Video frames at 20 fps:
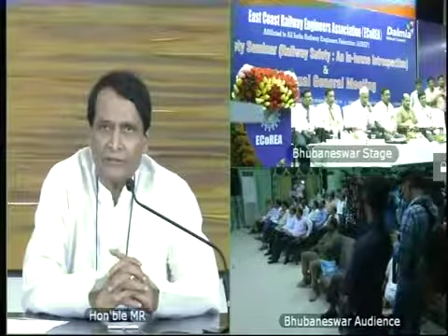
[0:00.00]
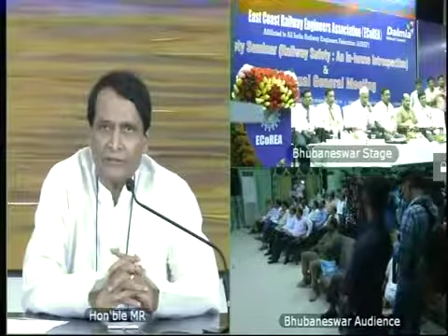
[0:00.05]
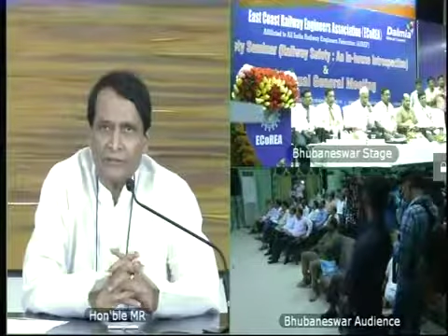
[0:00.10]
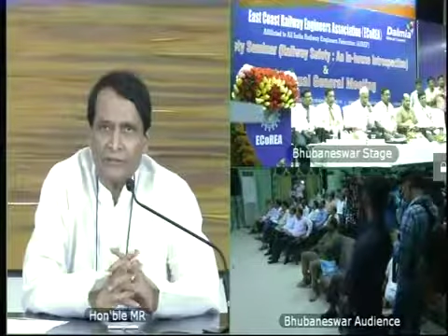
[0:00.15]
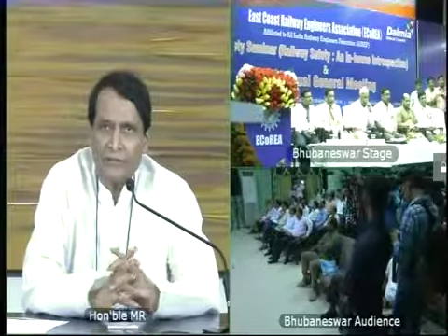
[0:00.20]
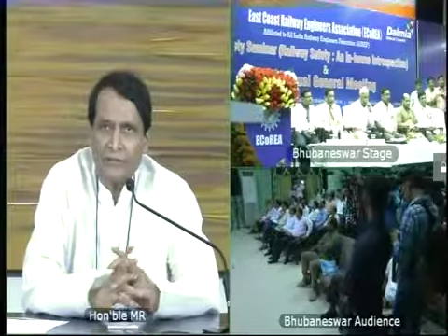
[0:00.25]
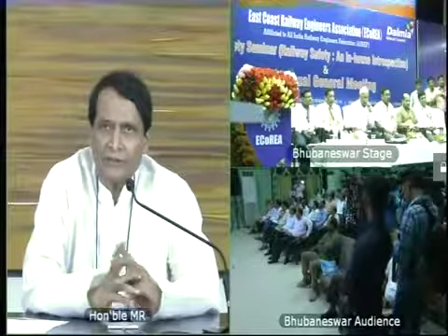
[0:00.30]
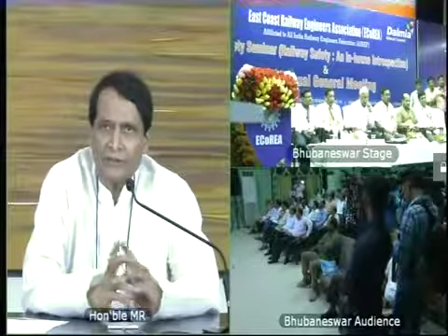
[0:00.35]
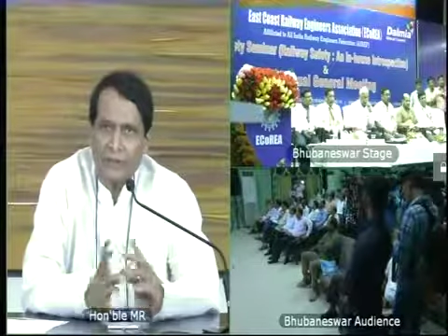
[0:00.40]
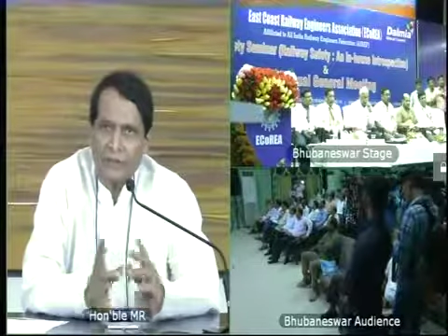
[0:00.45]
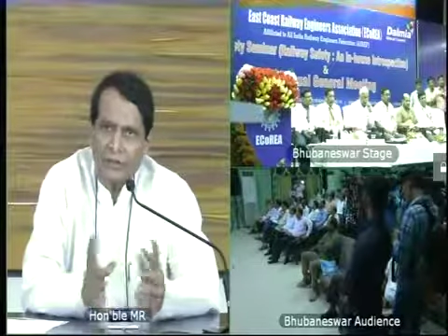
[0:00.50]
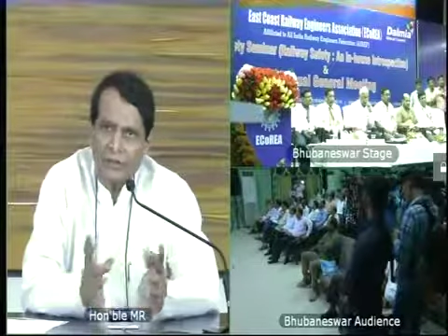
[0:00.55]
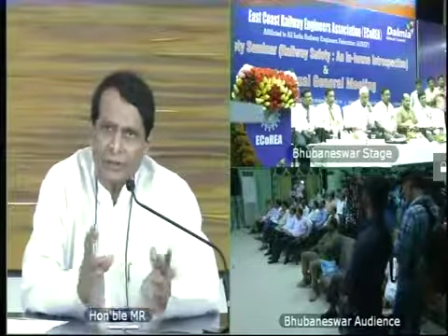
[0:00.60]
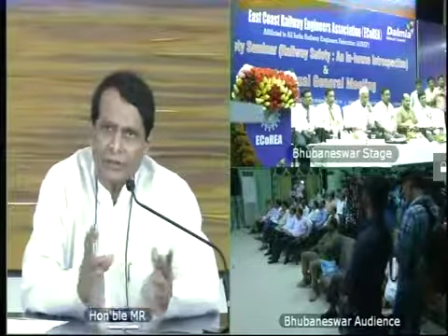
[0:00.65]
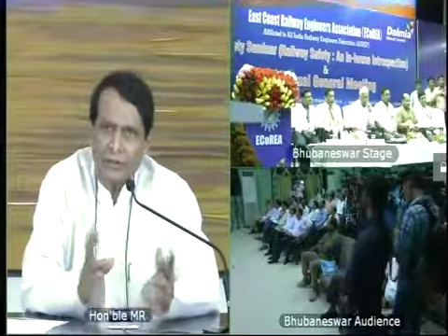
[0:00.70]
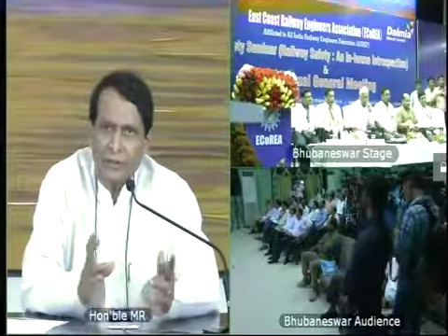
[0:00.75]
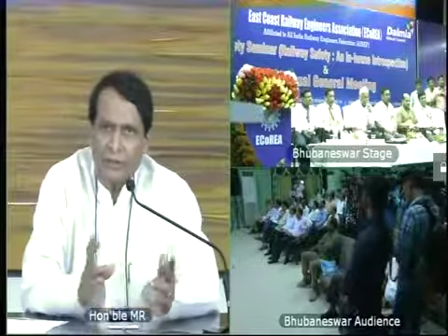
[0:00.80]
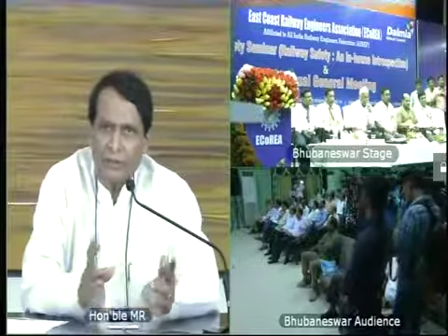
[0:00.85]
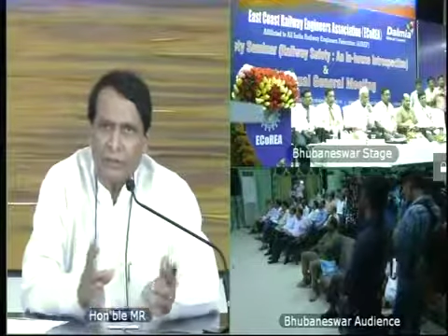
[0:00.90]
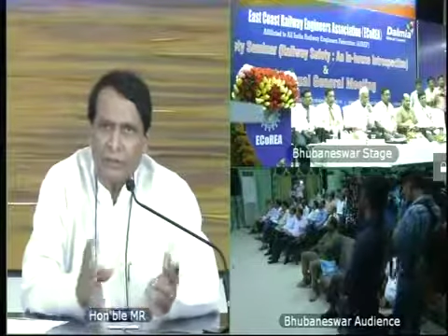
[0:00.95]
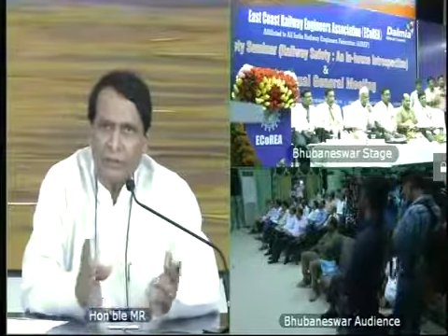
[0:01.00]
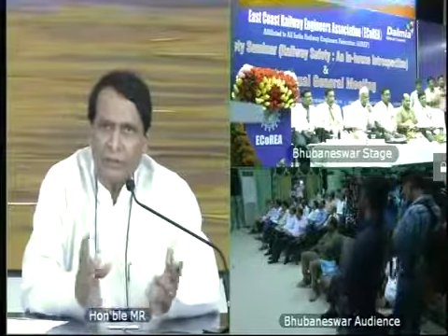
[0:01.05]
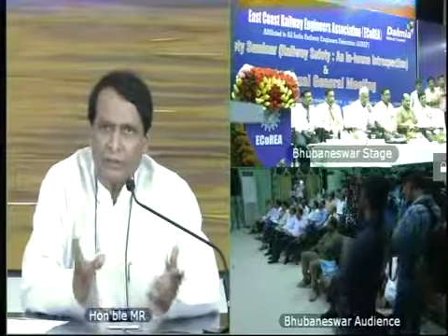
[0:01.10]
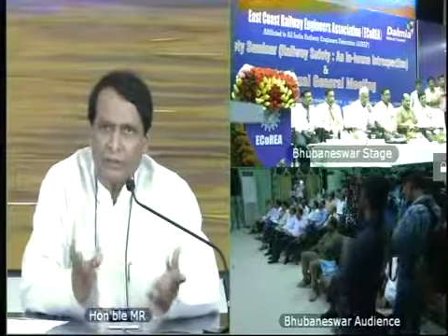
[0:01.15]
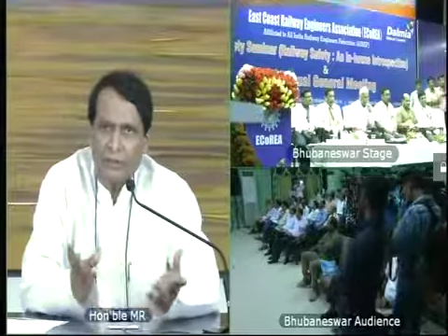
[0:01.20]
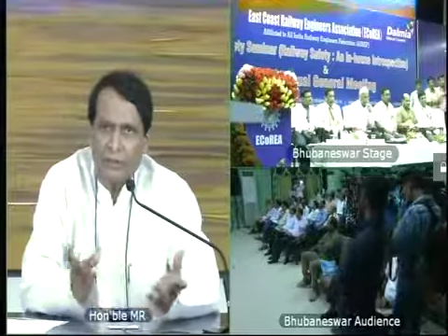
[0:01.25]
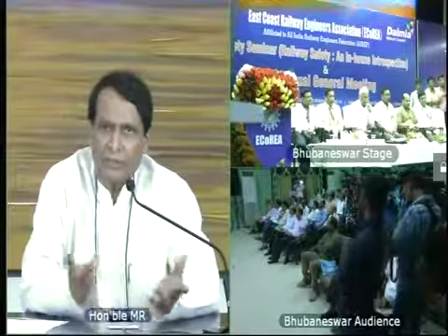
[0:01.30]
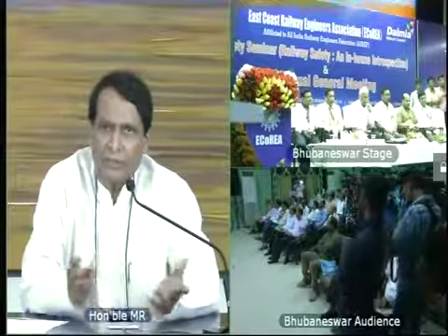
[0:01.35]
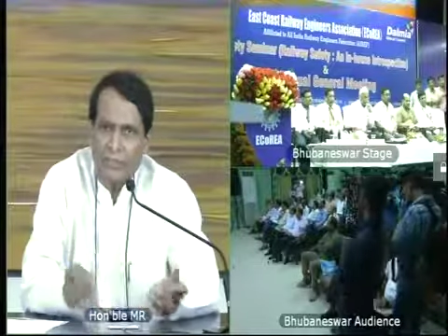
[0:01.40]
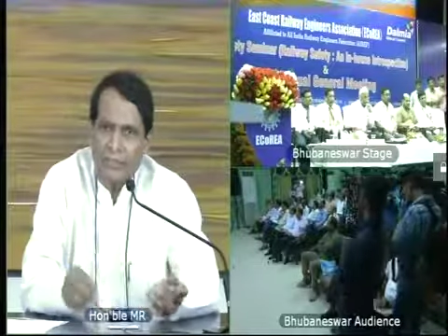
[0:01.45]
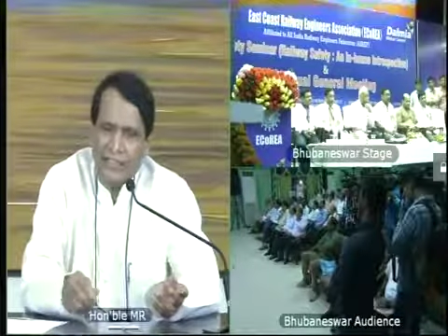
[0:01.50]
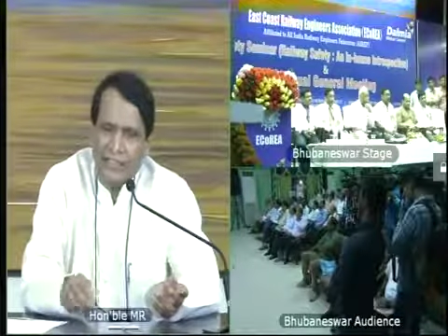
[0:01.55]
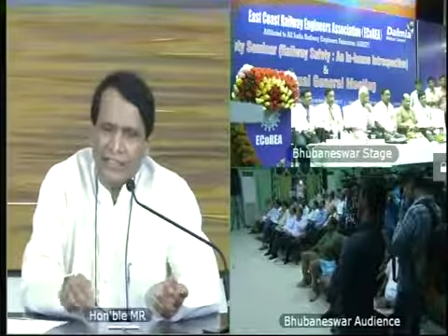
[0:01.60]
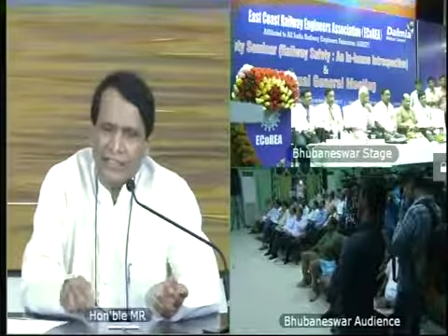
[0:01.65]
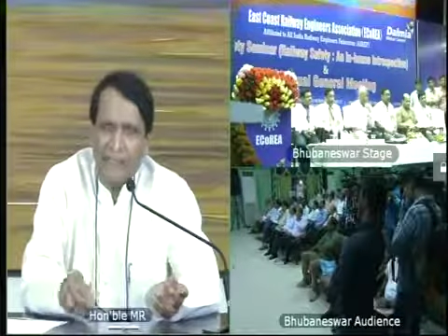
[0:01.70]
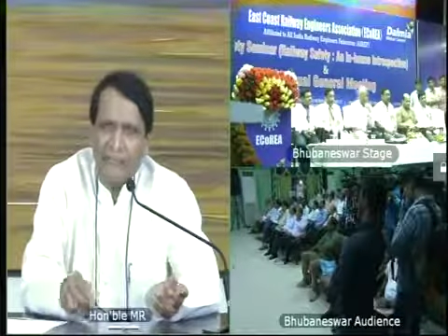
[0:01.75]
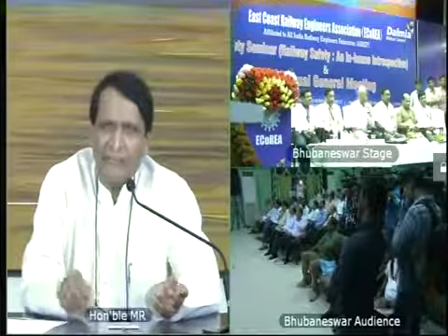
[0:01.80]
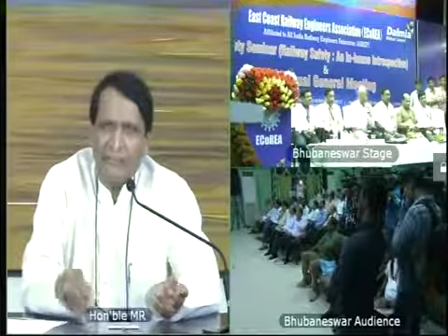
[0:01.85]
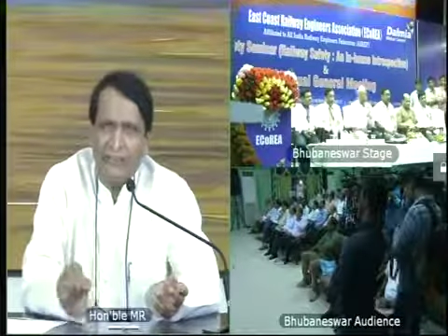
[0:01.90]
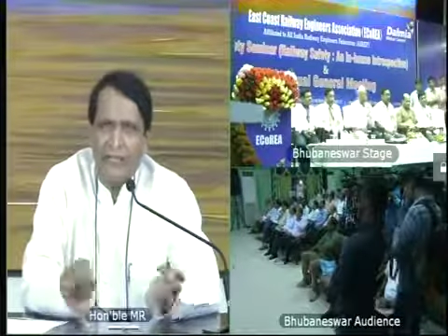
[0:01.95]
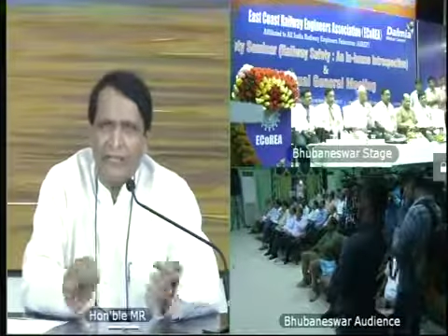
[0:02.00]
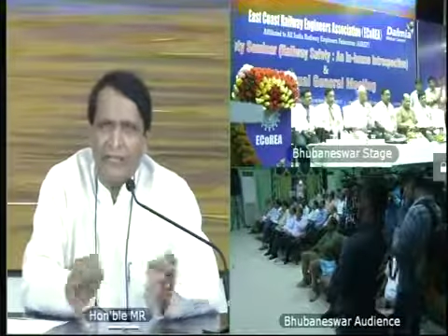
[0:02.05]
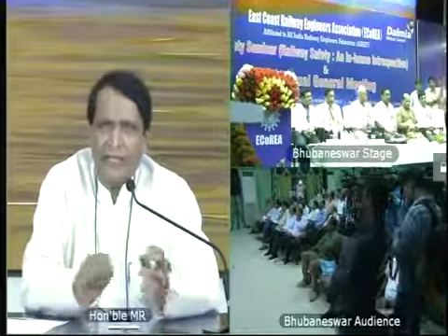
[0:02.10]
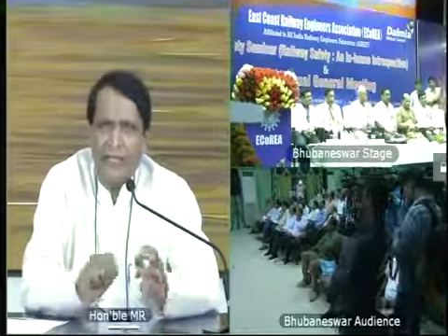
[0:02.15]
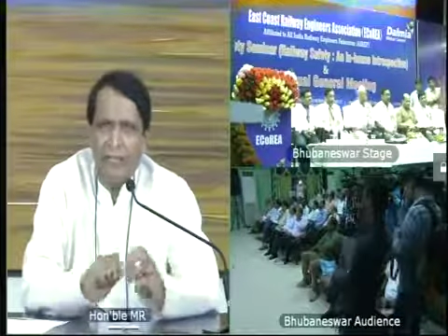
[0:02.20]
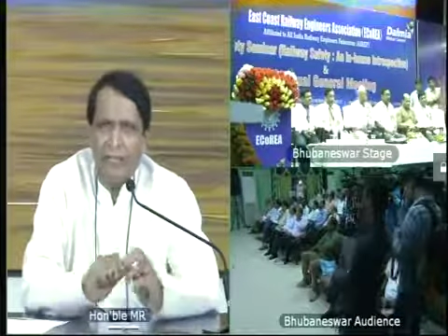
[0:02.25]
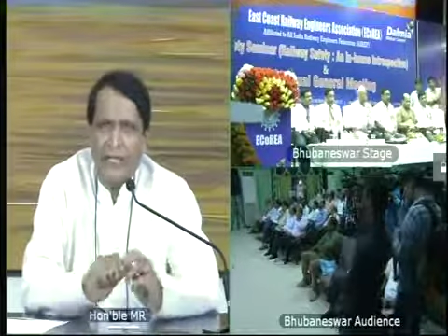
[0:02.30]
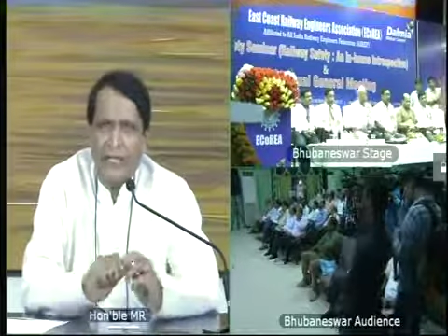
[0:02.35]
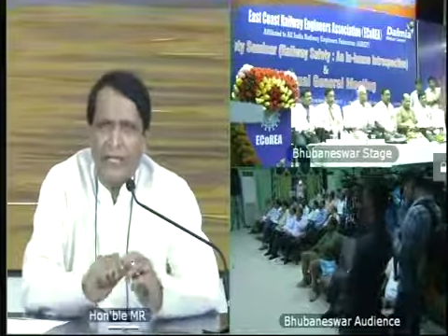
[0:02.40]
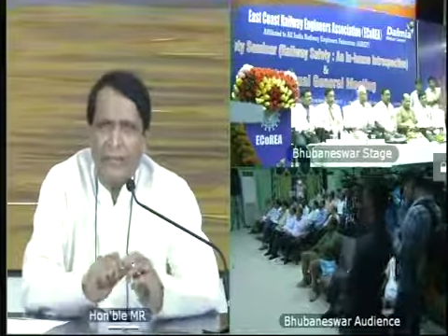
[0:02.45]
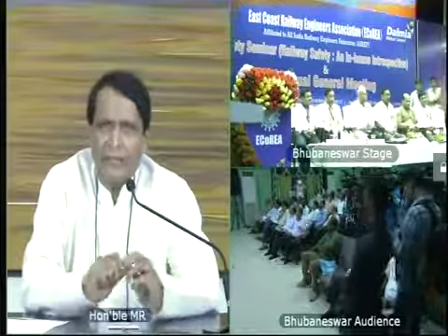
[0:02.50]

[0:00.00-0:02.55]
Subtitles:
things are moving properly, I can even sign blindly.